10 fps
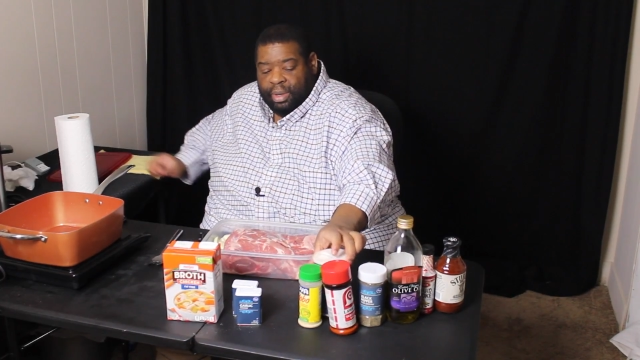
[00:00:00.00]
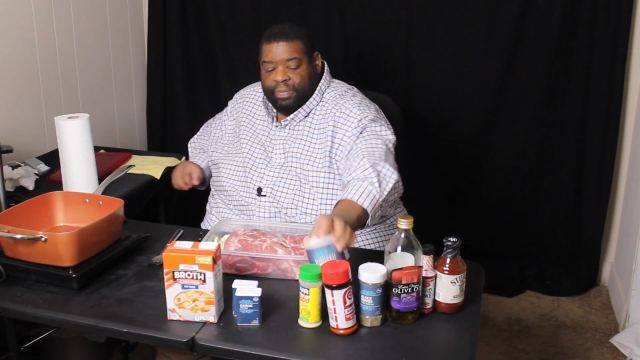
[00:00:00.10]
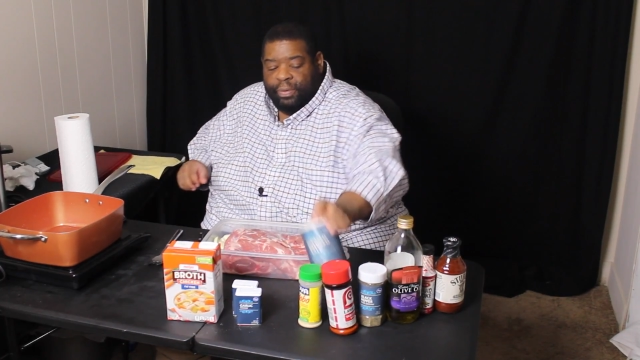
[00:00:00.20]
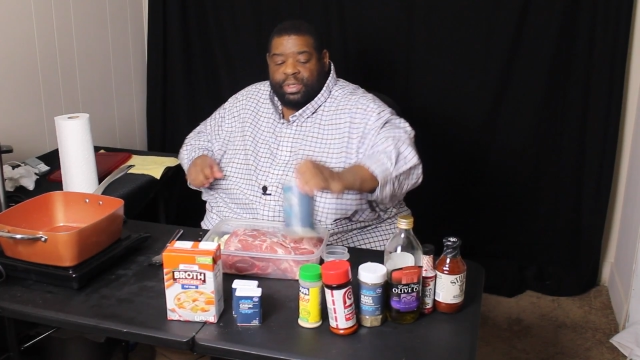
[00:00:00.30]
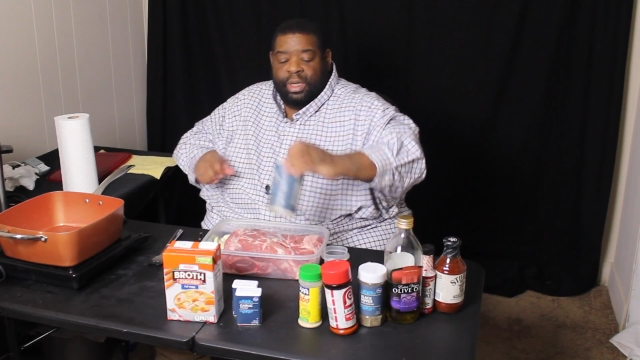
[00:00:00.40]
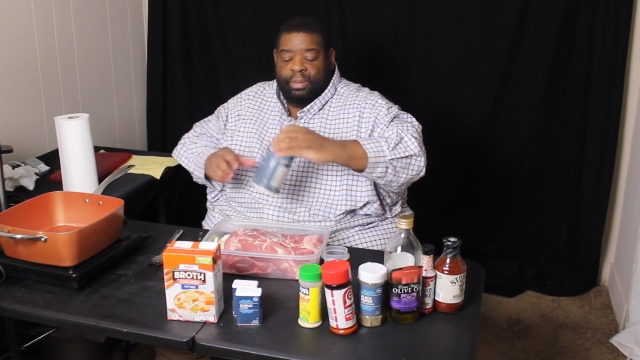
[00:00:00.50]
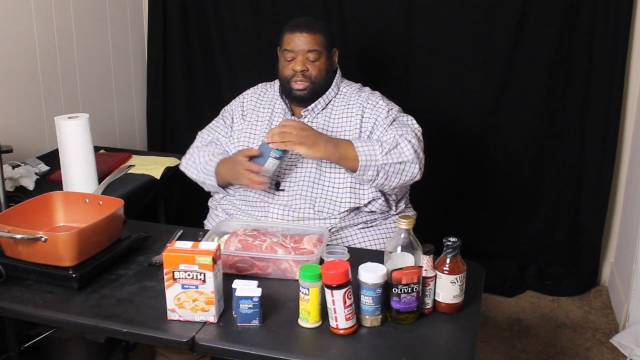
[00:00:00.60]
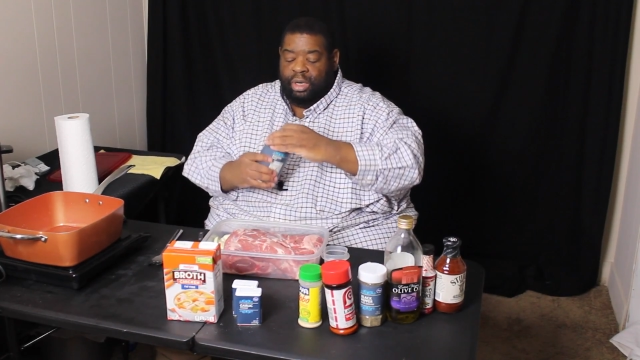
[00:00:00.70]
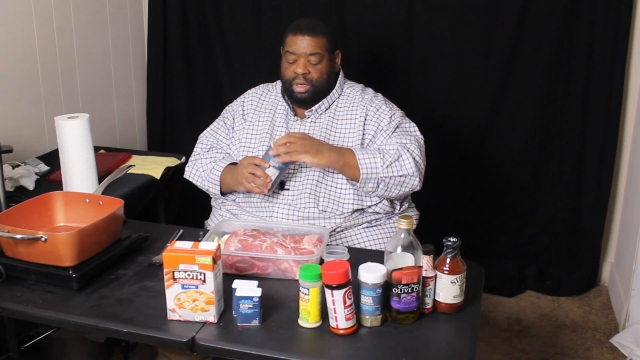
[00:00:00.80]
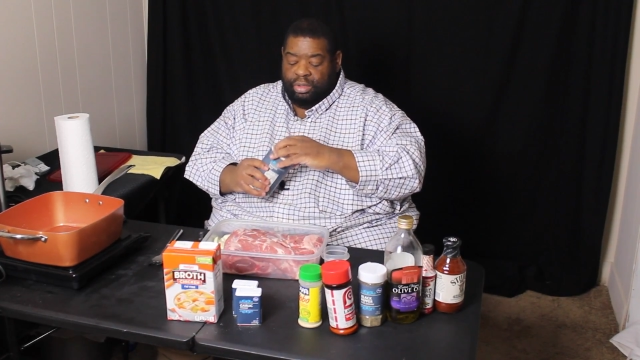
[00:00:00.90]
first thing I'm going to
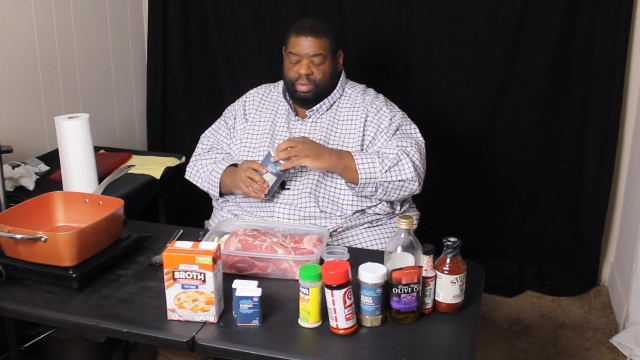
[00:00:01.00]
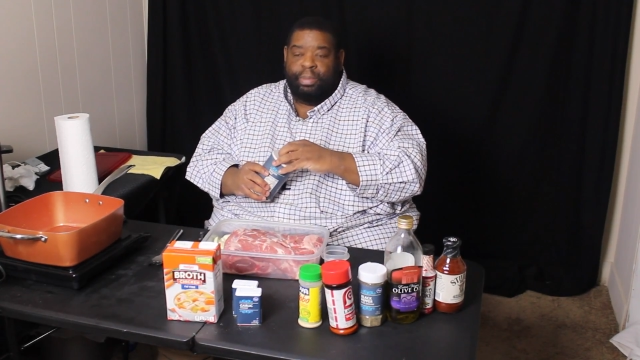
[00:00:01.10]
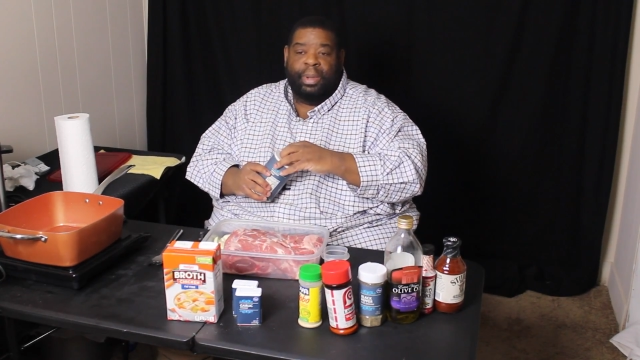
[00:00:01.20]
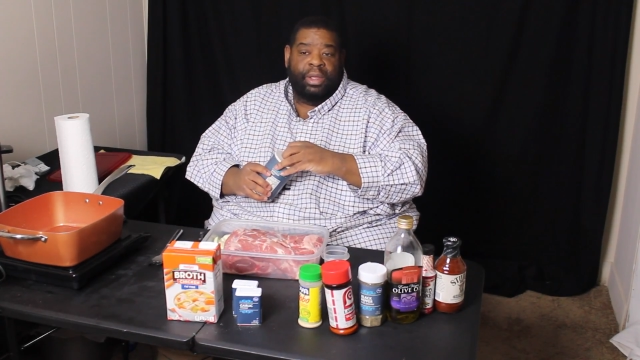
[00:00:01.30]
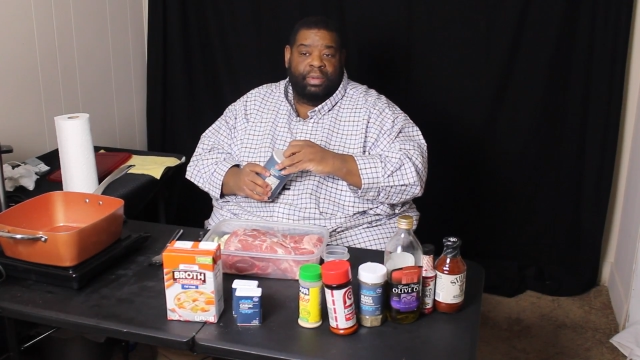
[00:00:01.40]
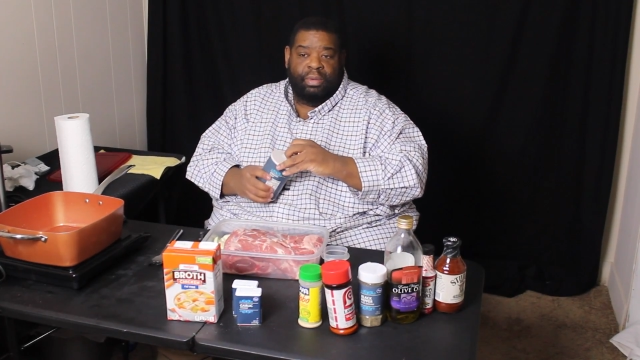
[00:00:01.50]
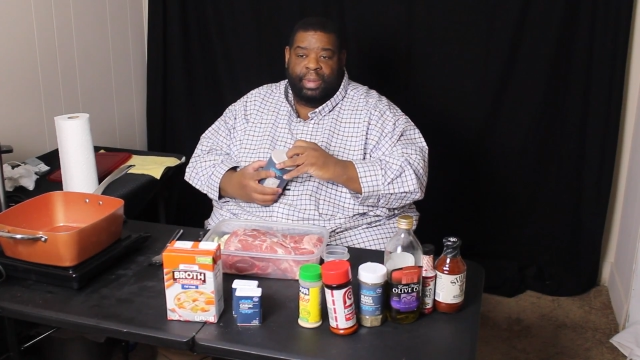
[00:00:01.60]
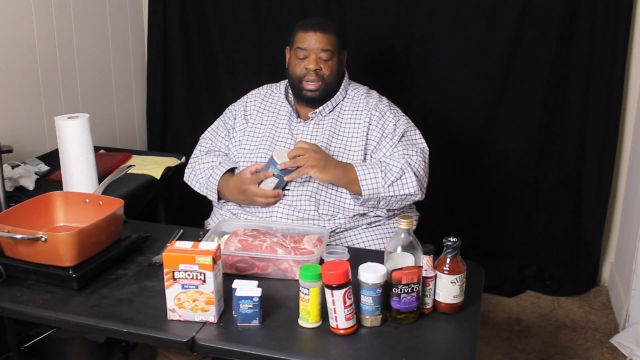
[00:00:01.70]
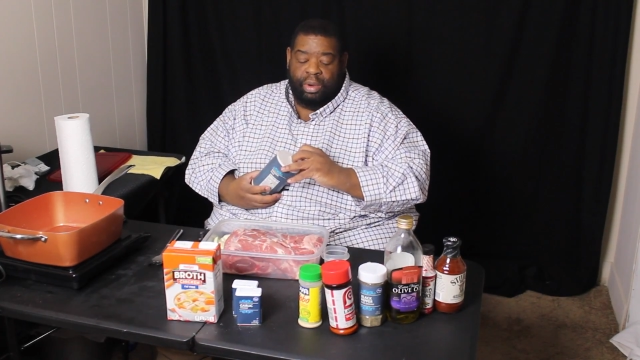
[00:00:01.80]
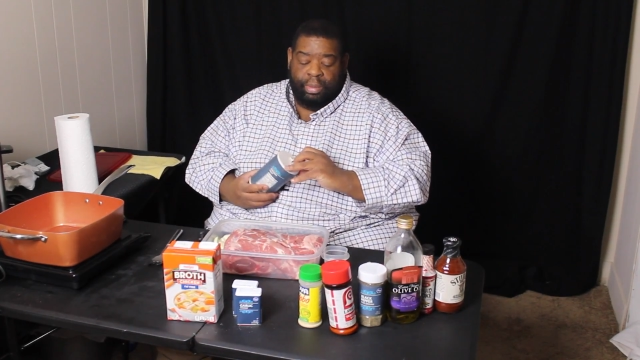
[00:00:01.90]
start is with
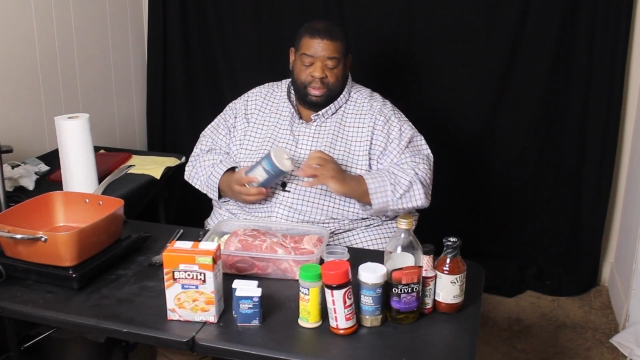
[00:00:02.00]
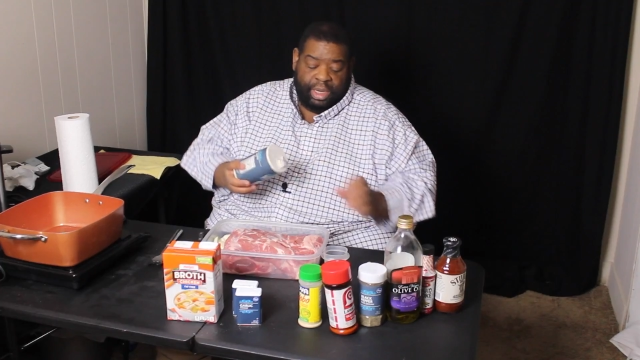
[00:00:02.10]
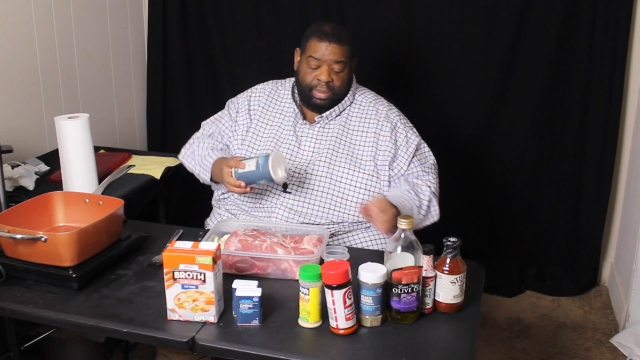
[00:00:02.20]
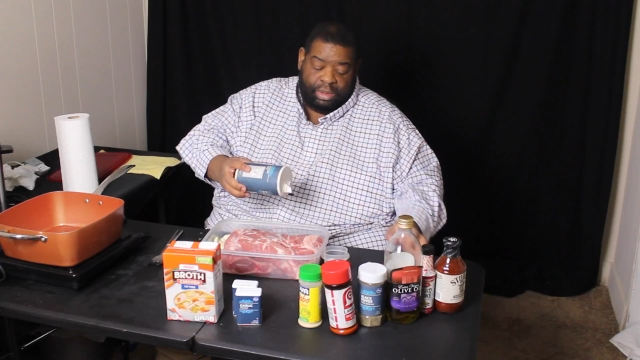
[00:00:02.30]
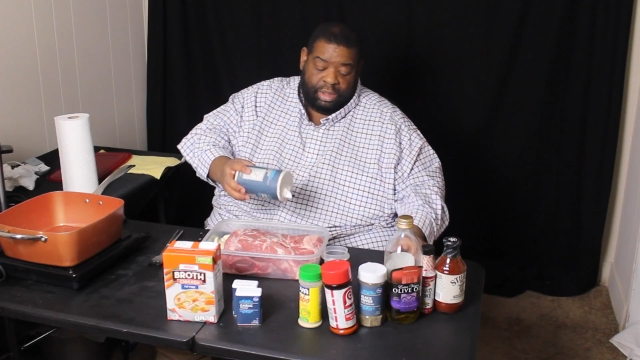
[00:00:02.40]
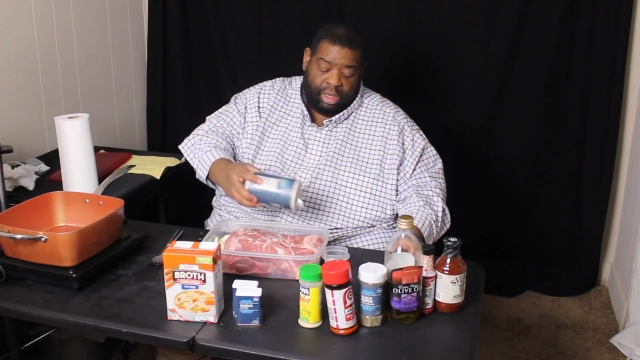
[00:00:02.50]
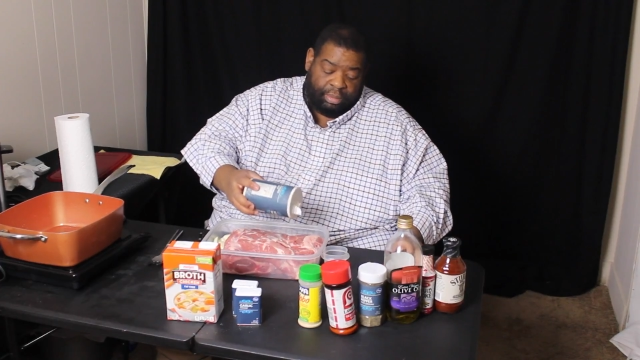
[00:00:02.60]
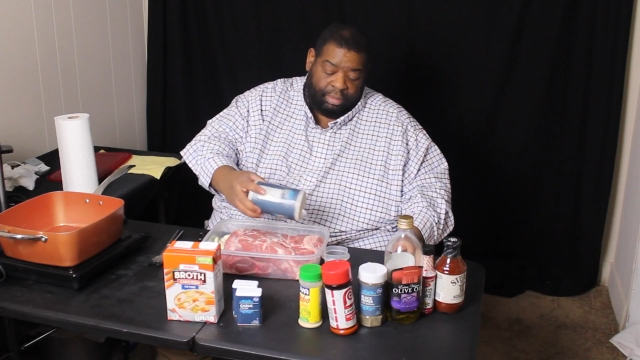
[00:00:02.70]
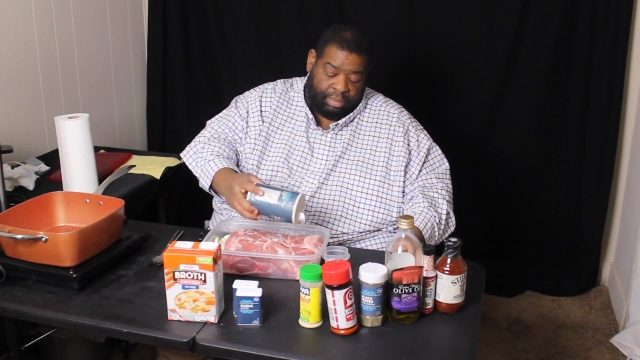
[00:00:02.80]
my normal table salt.